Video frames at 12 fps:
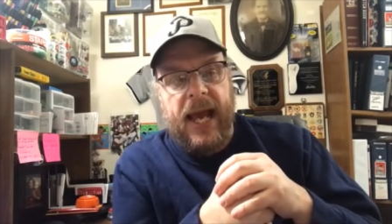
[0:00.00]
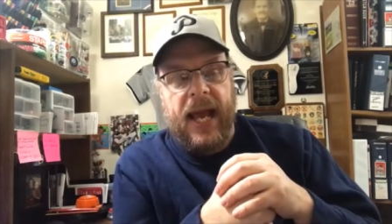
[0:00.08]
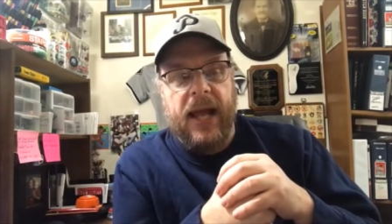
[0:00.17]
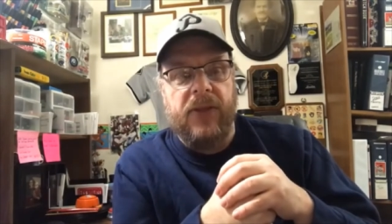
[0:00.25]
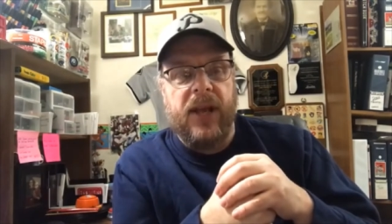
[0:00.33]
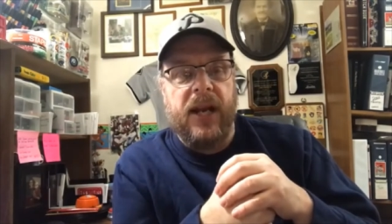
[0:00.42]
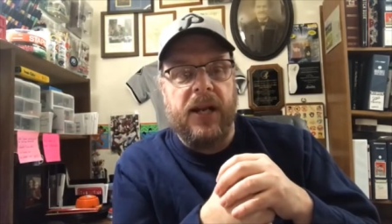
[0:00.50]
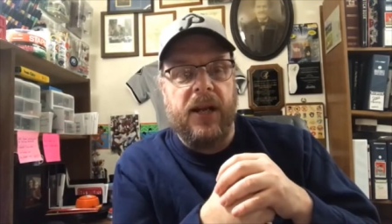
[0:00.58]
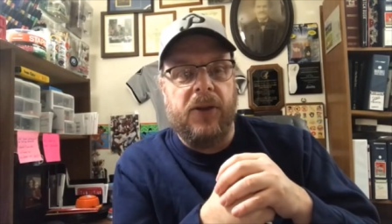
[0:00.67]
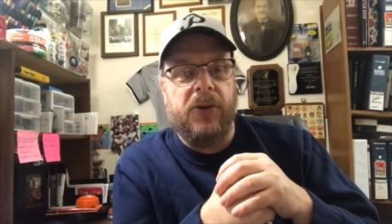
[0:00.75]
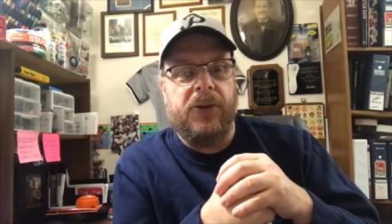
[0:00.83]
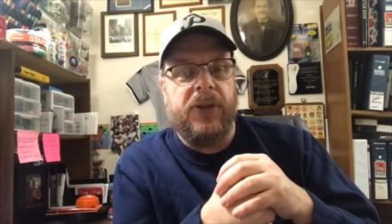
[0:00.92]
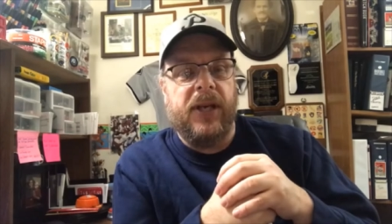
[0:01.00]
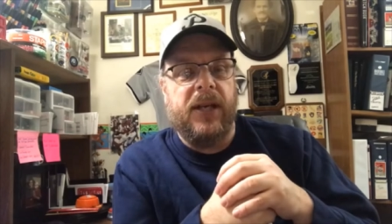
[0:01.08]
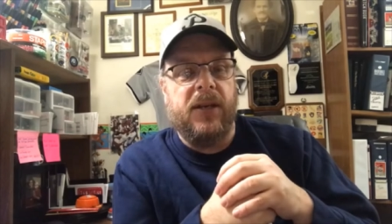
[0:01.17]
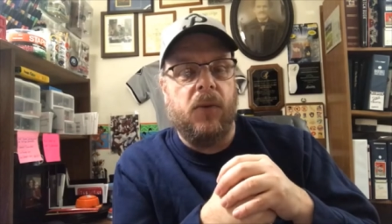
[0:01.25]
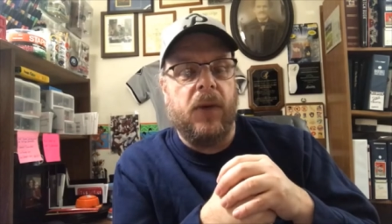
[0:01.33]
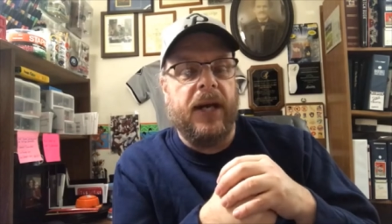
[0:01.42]
and then another thing
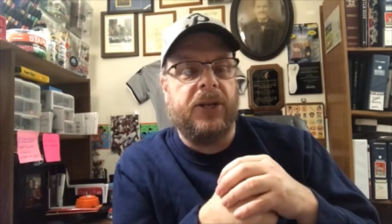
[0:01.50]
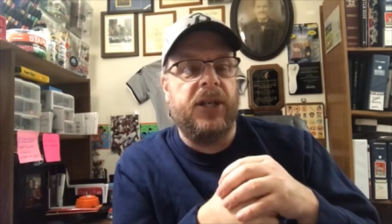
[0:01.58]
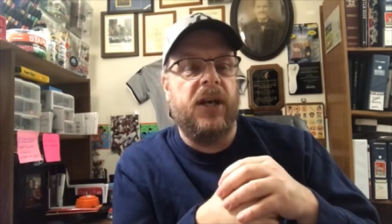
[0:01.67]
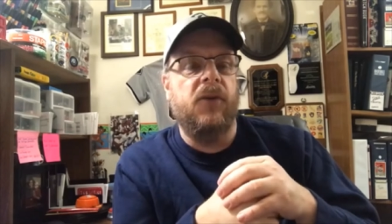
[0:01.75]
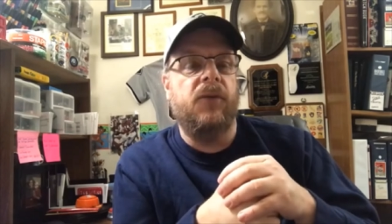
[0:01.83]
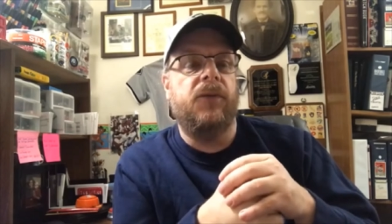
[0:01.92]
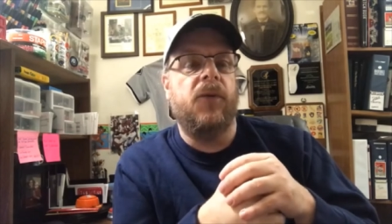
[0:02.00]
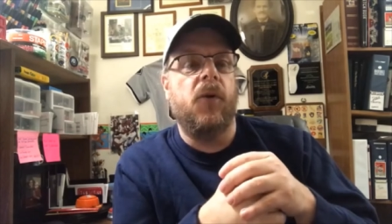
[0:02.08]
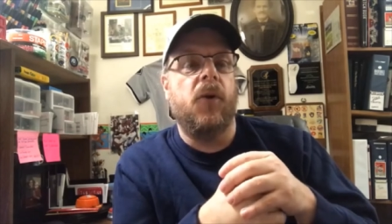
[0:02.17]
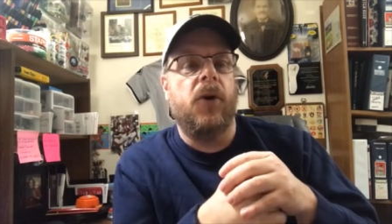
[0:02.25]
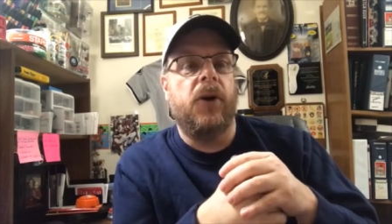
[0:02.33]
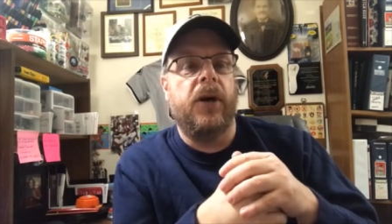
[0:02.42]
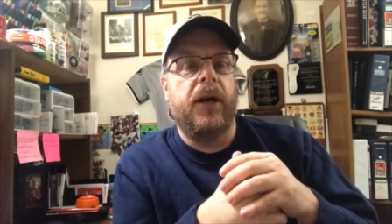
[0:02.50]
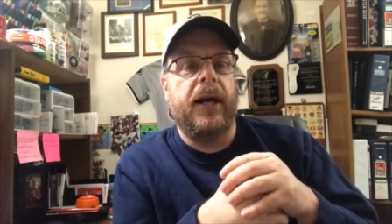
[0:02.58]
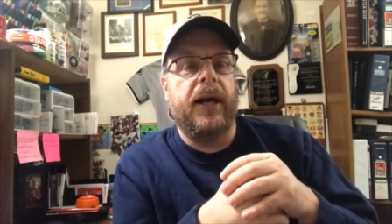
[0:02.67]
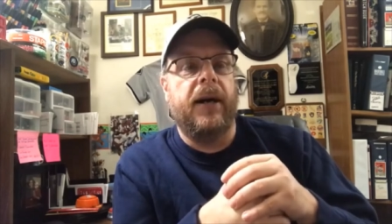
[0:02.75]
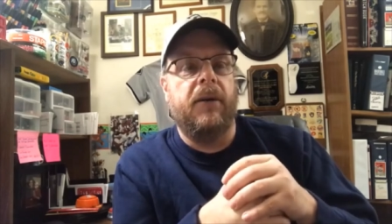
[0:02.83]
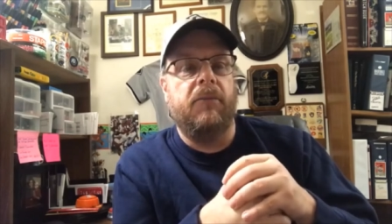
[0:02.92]
to watch out for,
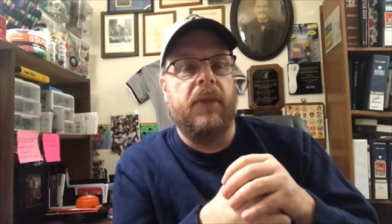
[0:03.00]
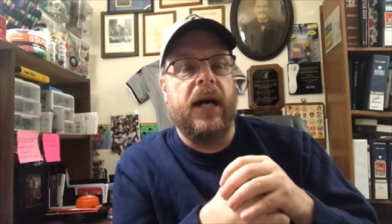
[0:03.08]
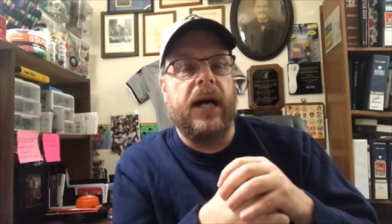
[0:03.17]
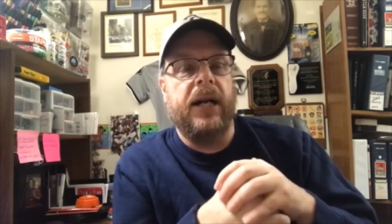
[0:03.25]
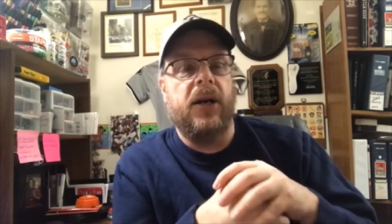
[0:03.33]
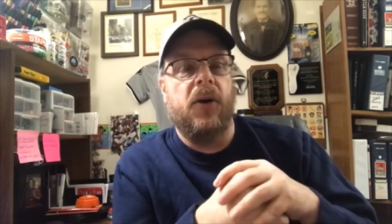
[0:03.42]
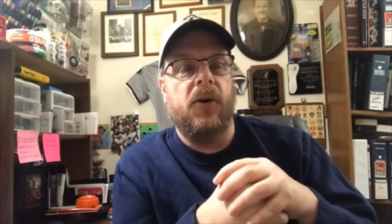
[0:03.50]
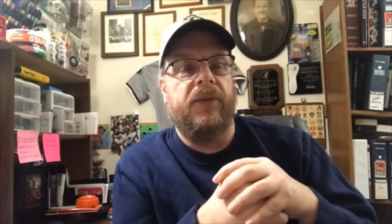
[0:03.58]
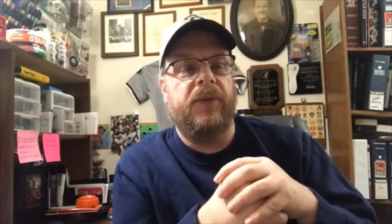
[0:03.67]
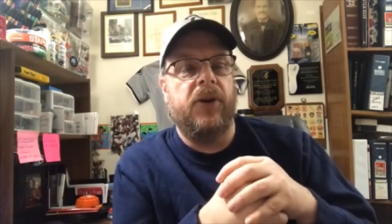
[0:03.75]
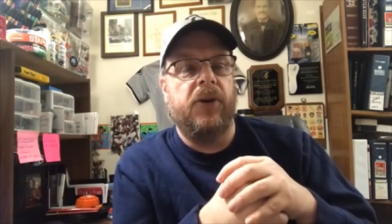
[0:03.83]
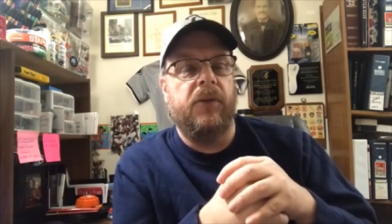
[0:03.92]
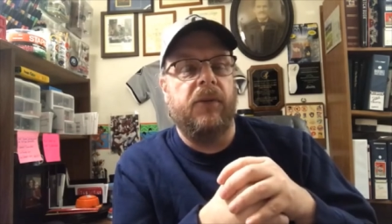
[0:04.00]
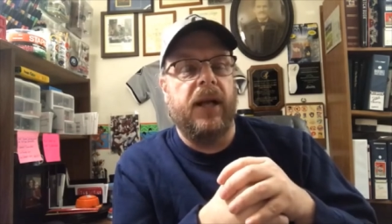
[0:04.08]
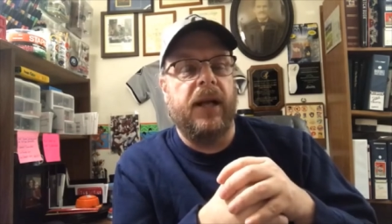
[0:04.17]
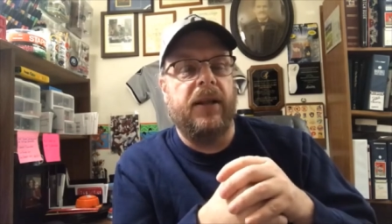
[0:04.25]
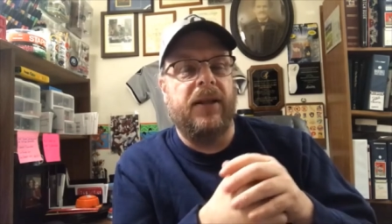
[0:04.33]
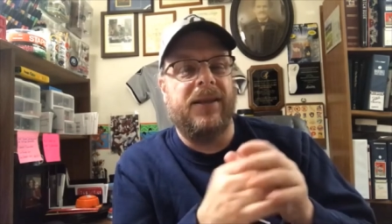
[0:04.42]
um, I know if you're,
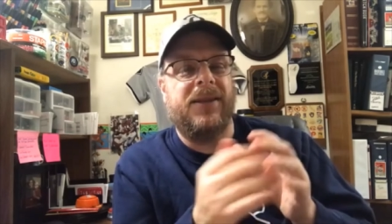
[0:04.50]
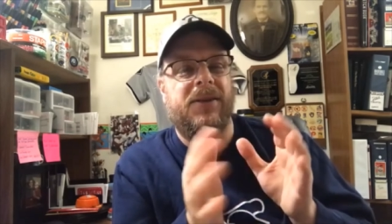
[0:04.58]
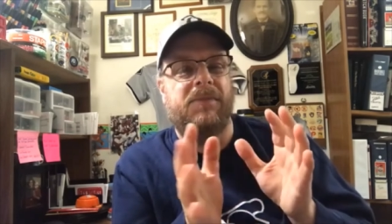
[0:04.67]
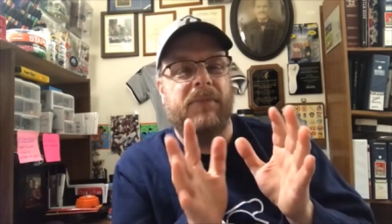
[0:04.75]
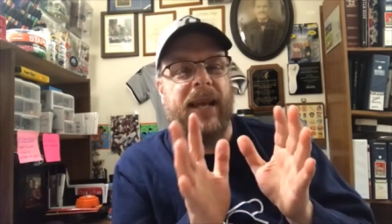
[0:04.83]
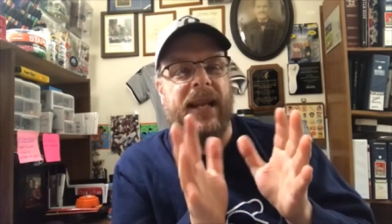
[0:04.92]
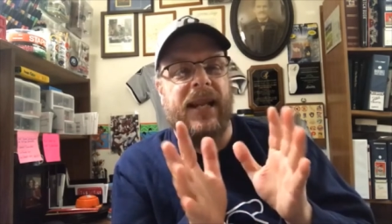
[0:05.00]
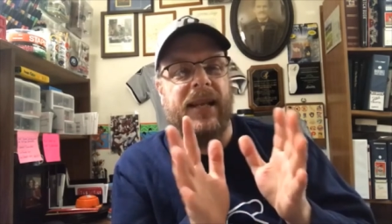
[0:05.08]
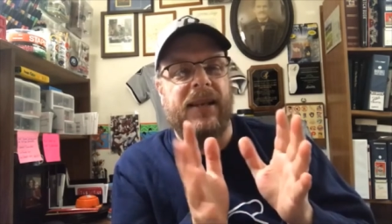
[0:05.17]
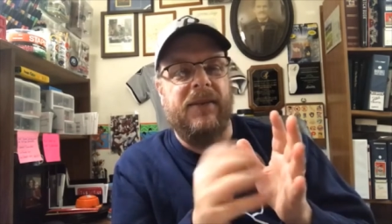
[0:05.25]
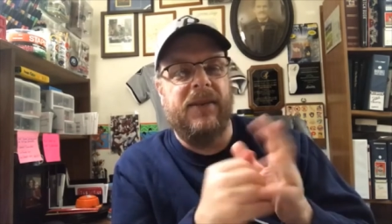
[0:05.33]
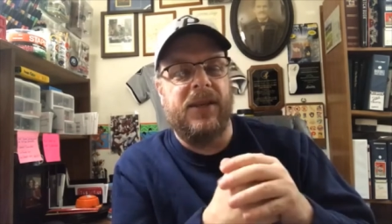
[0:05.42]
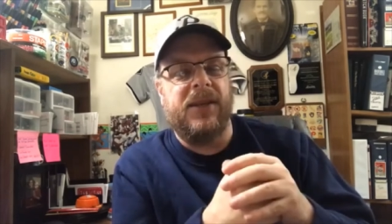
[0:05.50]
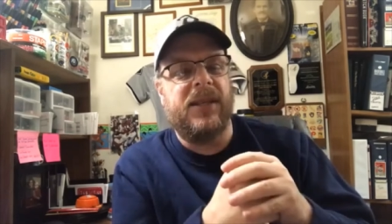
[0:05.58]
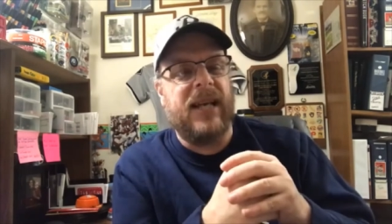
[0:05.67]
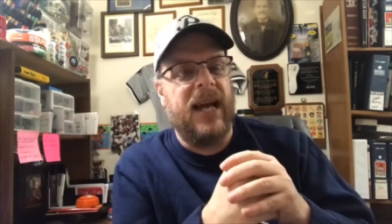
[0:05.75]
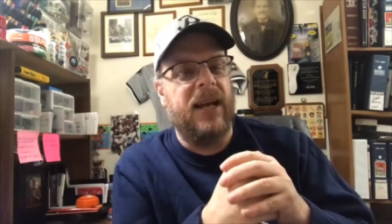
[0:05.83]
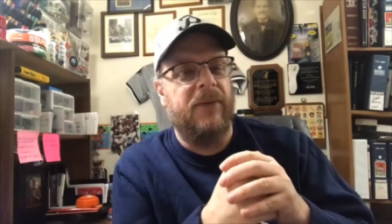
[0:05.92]
and this is mainly, this is
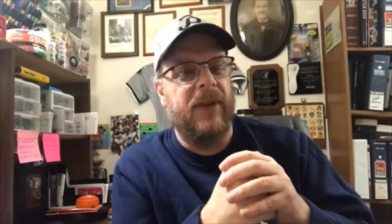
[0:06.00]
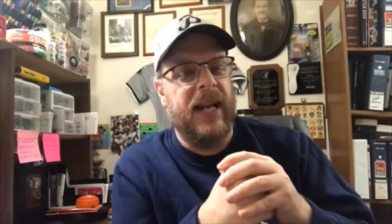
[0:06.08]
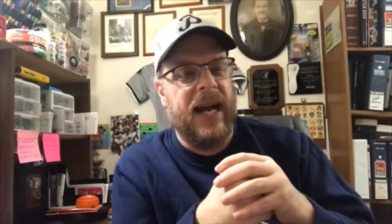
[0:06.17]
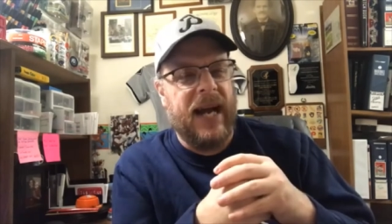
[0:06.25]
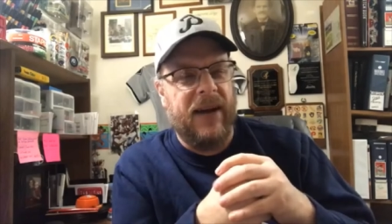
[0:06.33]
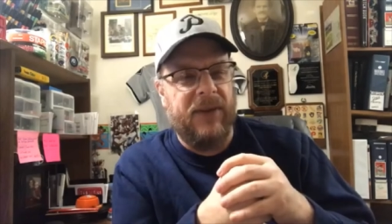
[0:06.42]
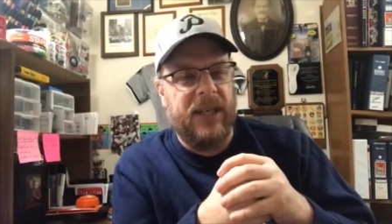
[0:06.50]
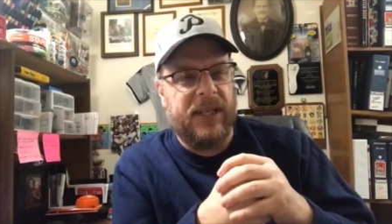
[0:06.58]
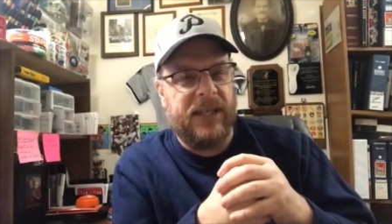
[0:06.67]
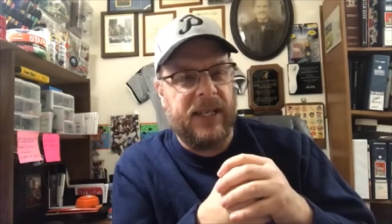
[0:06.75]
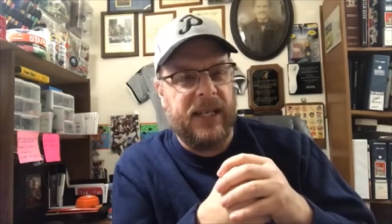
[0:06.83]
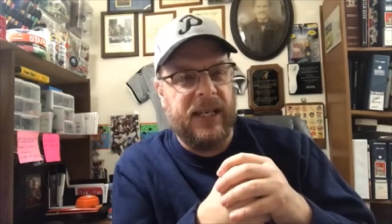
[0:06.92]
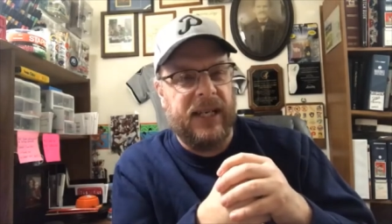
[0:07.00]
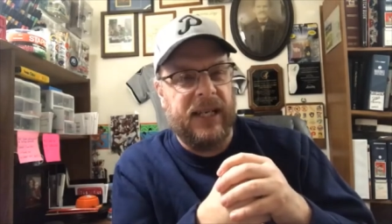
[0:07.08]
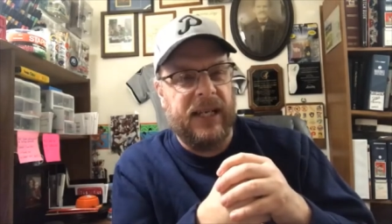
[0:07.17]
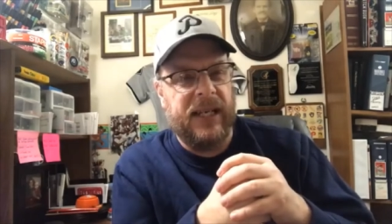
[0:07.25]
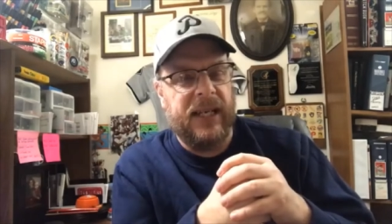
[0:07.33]
kind of an obvious thing,